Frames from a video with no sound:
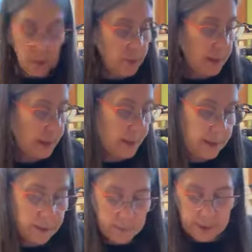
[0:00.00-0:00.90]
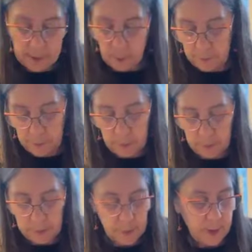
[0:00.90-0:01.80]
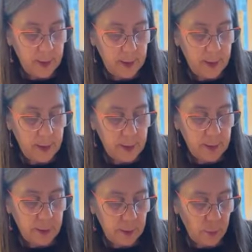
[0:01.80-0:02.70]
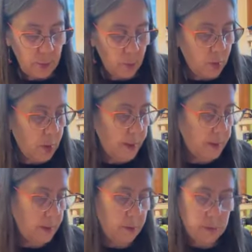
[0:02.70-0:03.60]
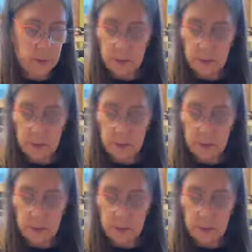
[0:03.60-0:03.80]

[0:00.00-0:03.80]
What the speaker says: I want to get some silver because we want,